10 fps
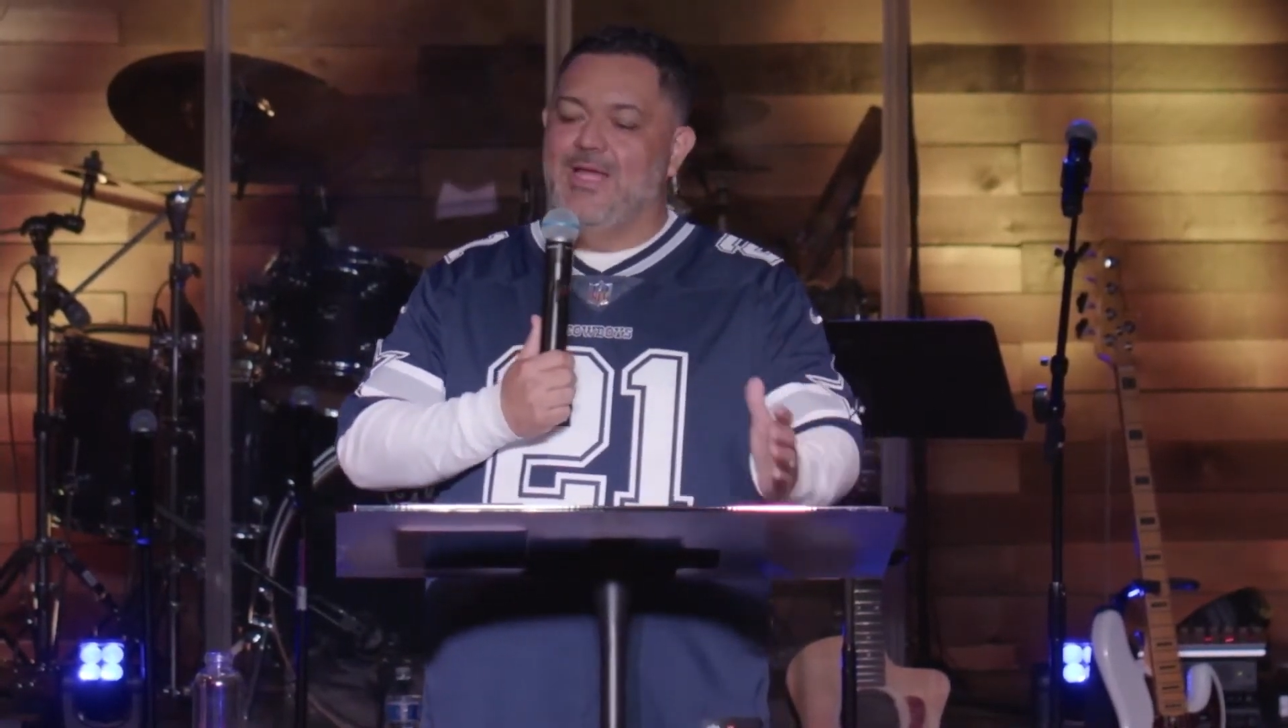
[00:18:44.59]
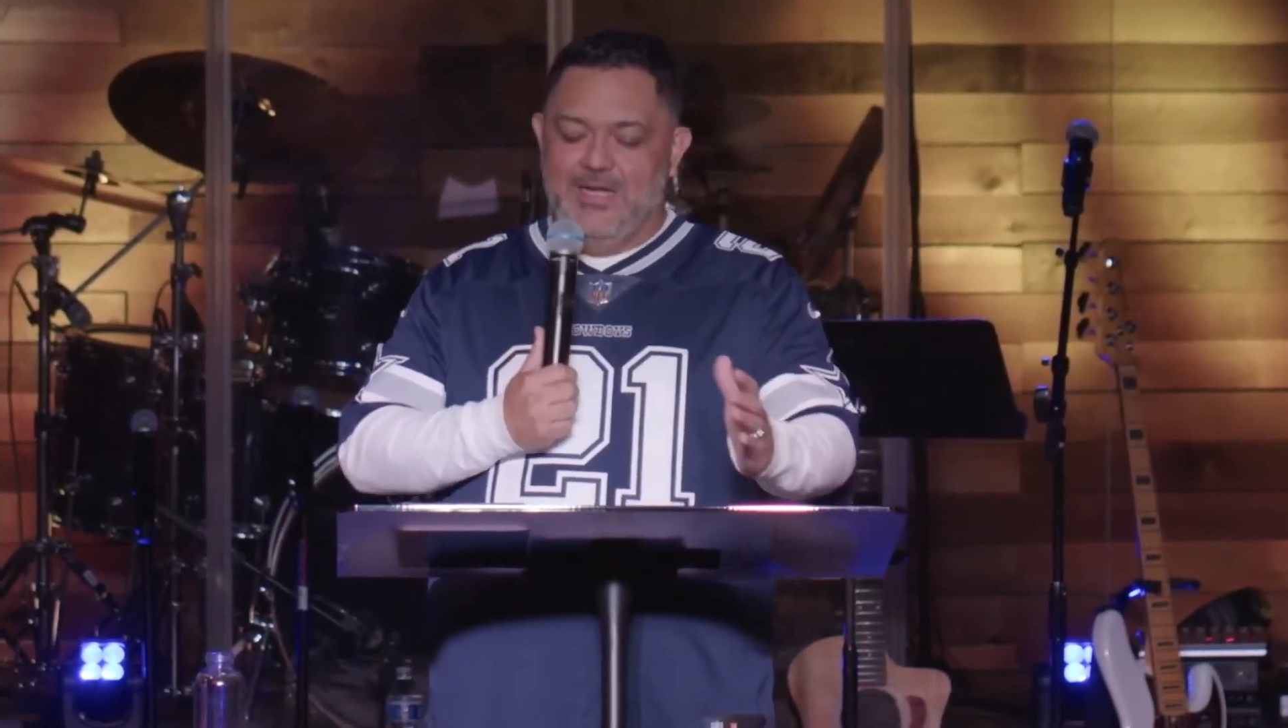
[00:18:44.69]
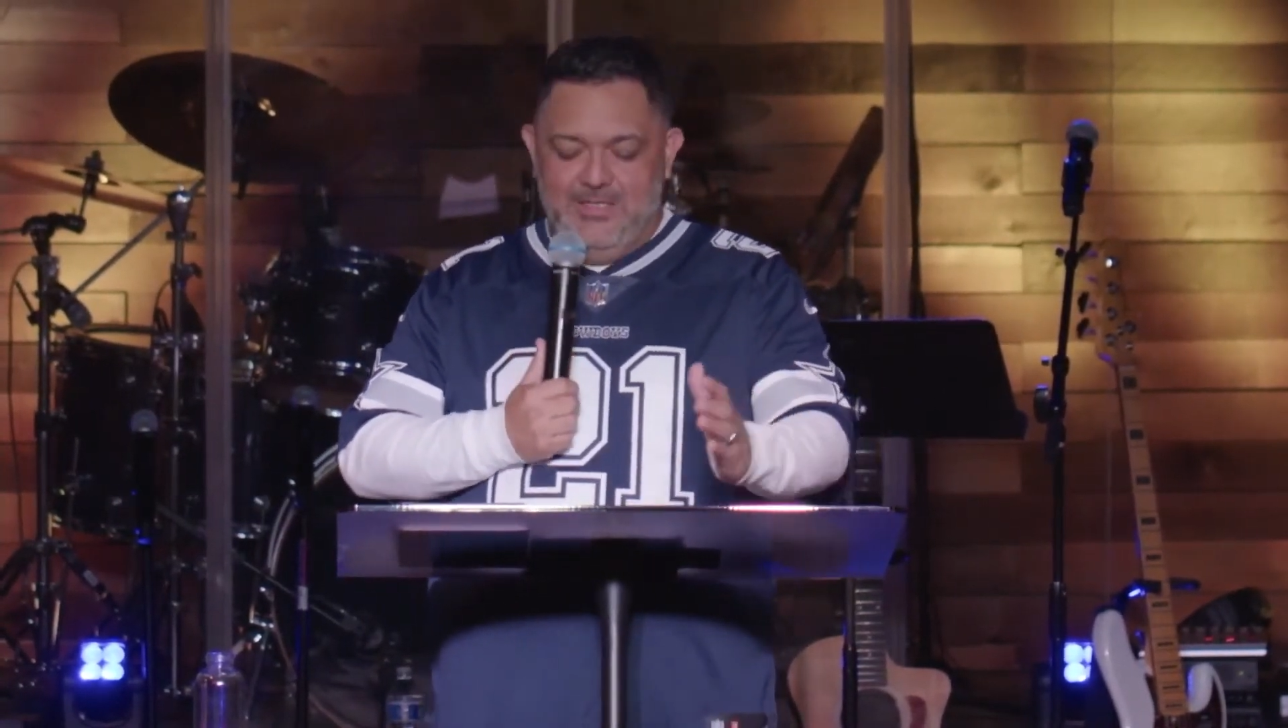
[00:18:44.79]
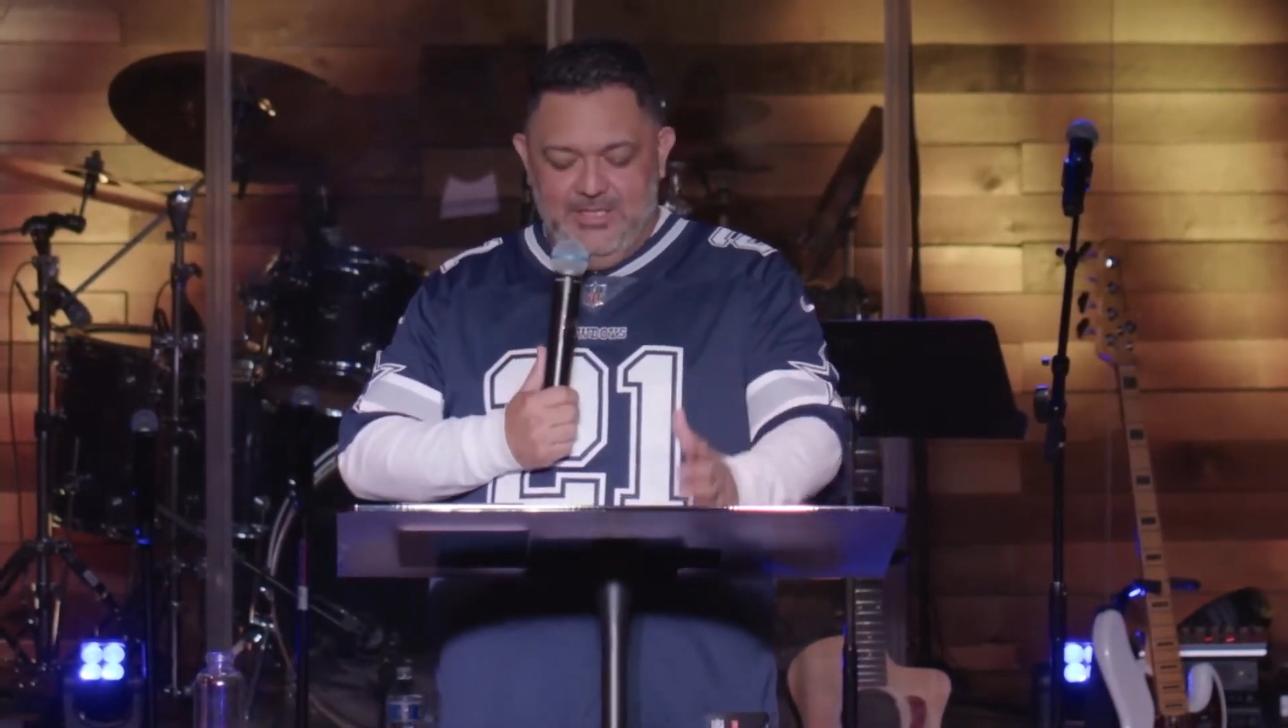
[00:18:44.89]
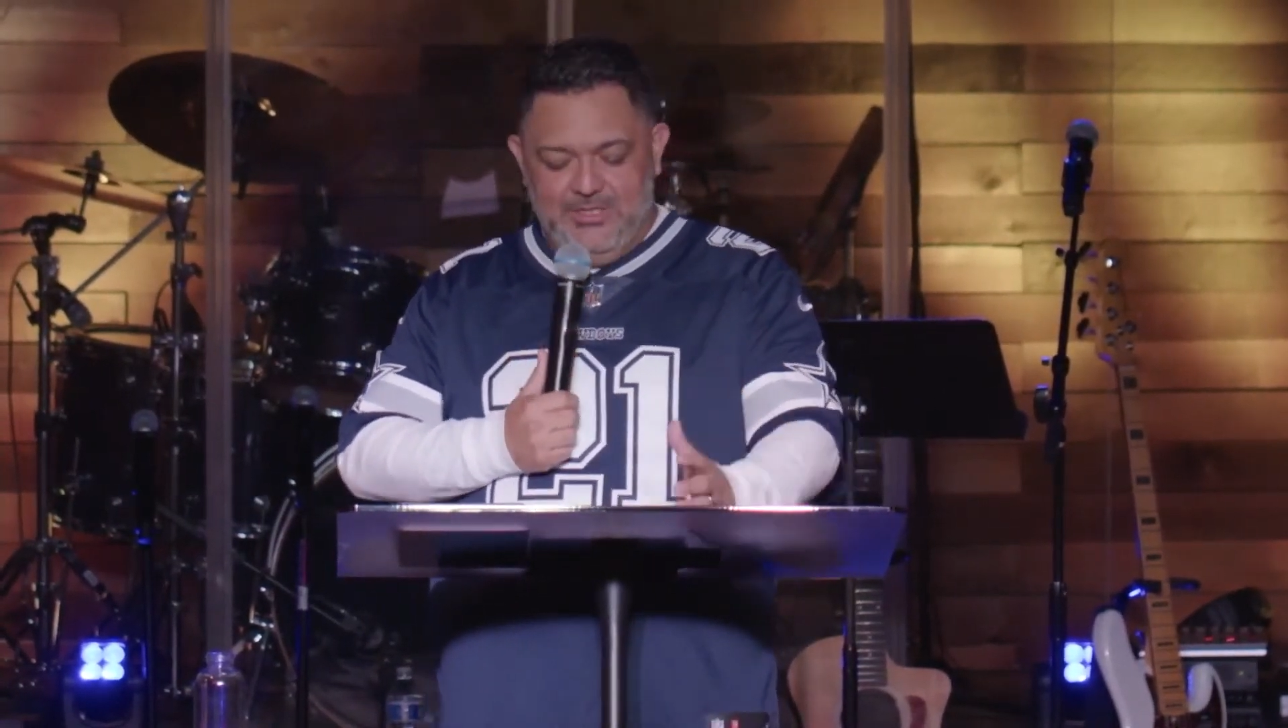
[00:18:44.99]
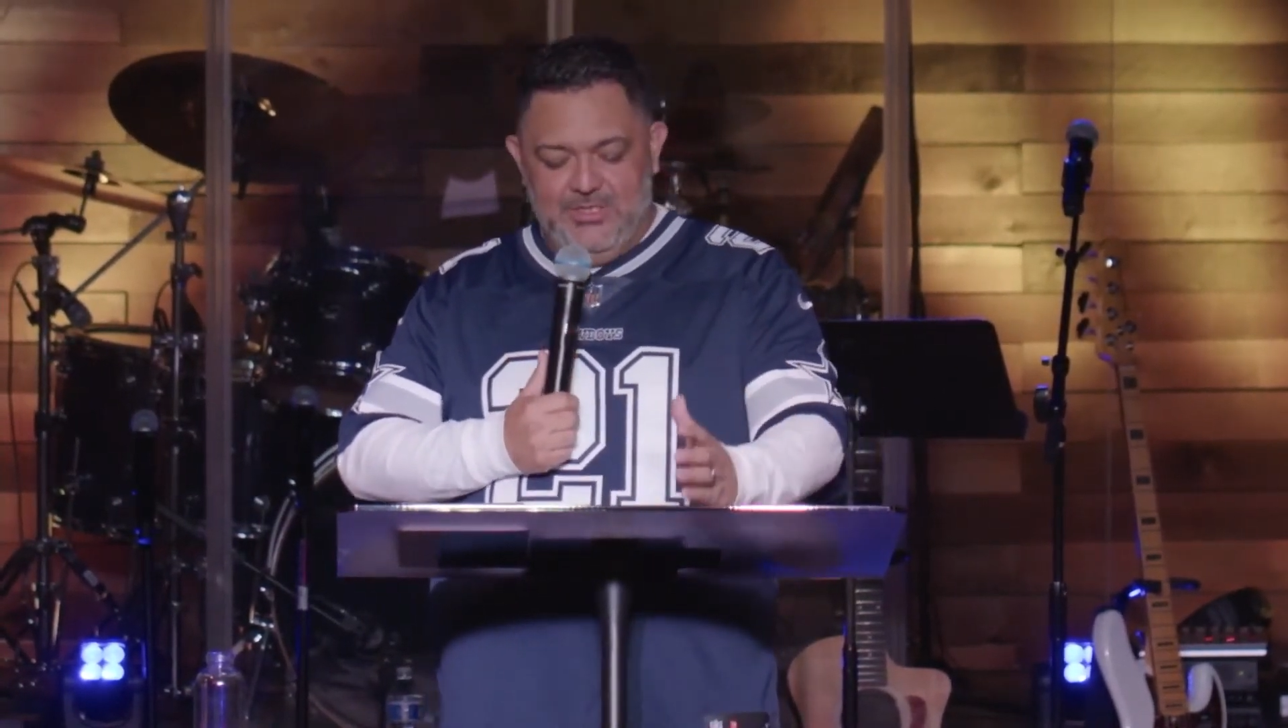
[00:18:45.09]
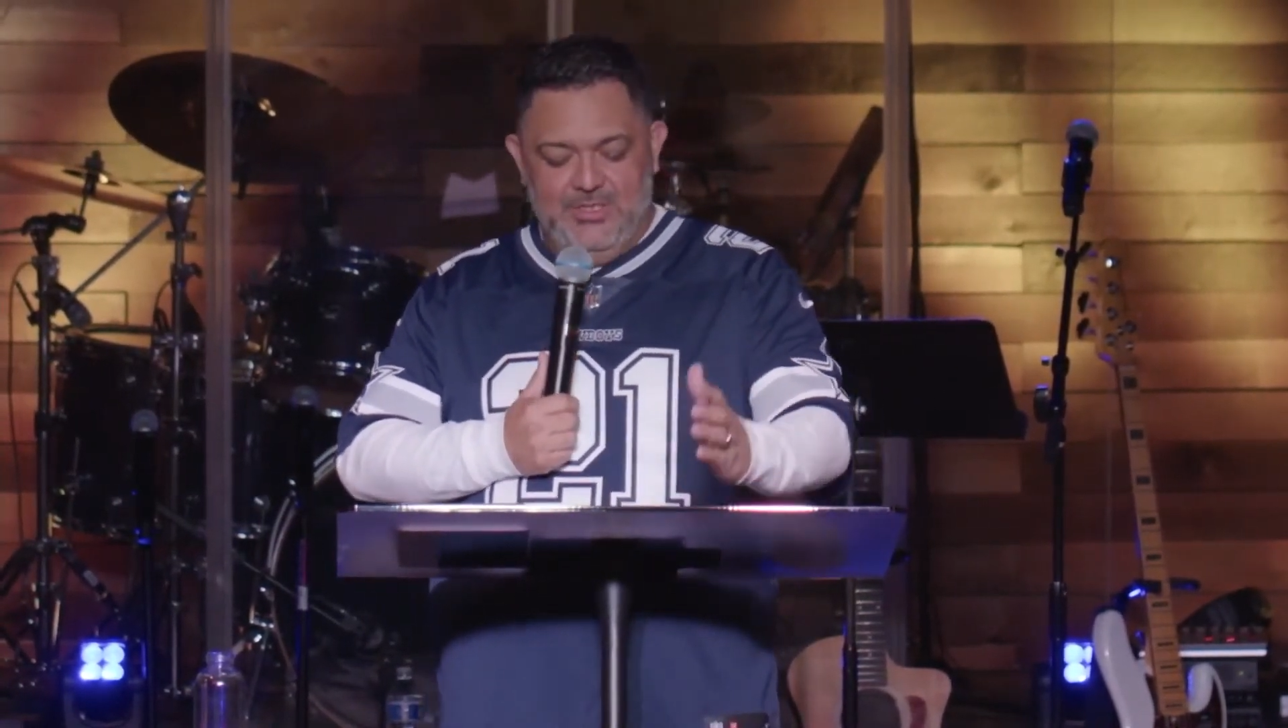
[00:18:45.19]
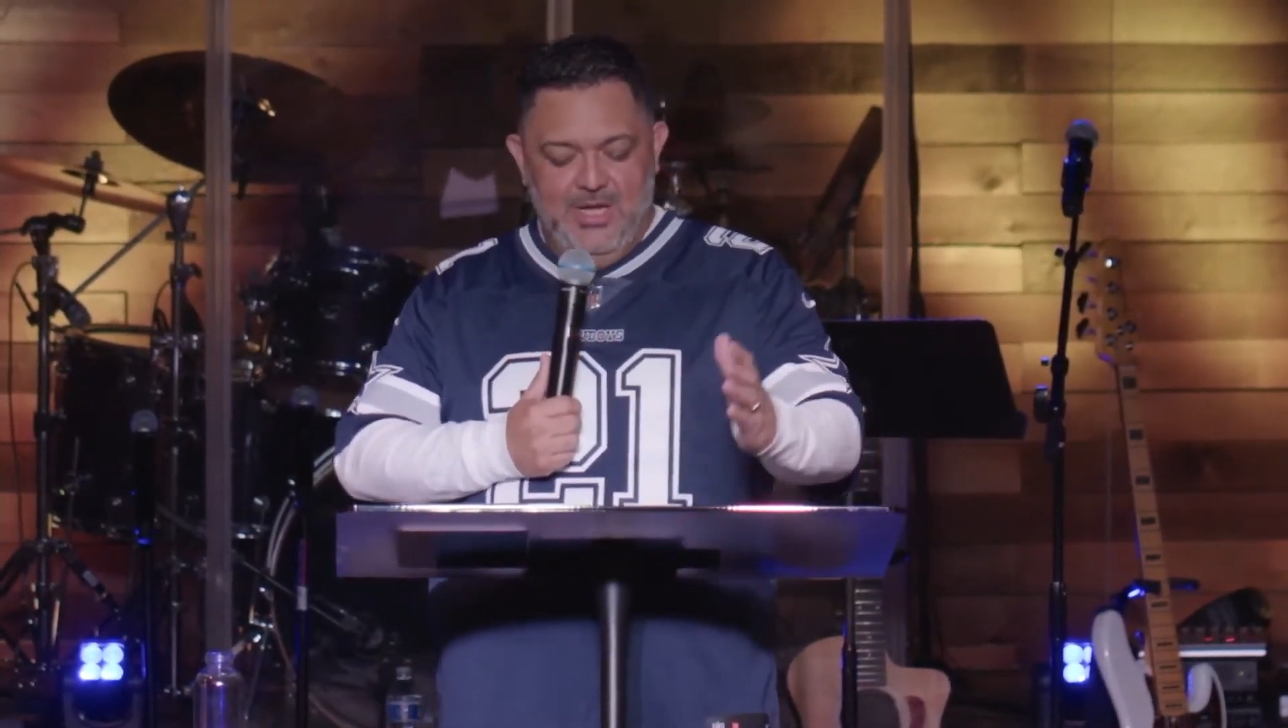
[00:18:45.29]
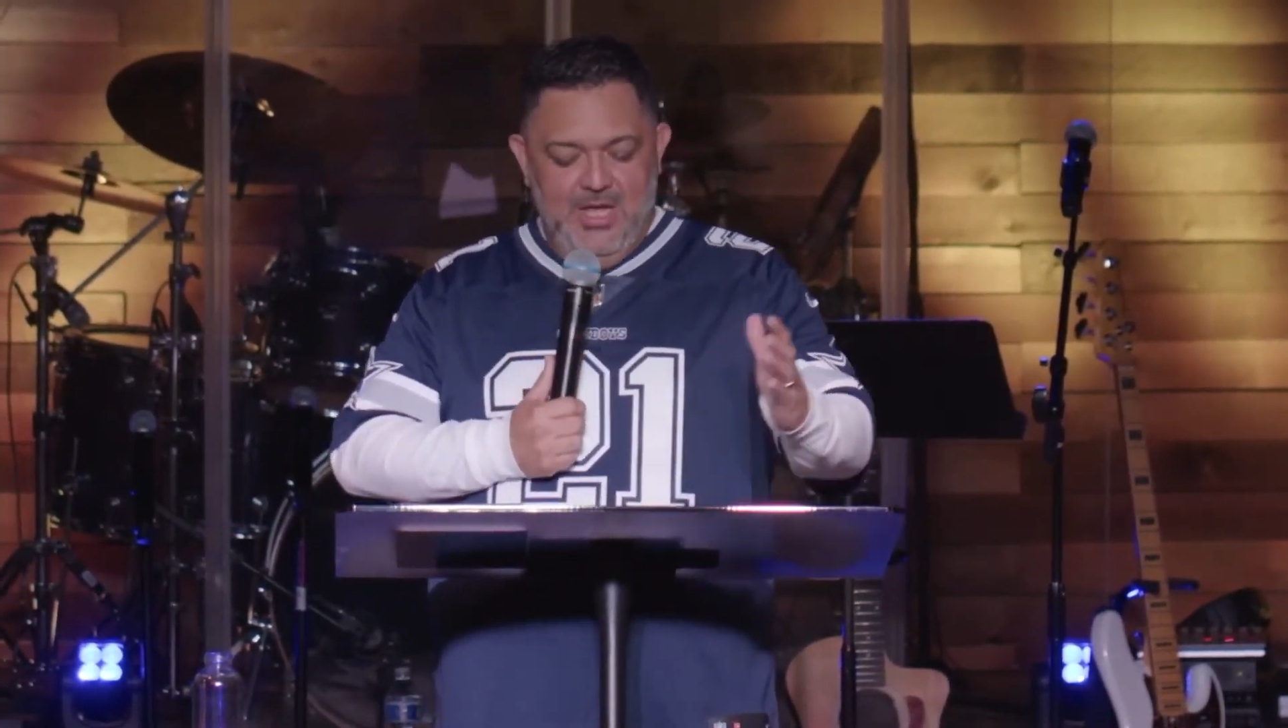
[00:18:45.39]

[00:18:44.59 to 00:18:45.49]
addiction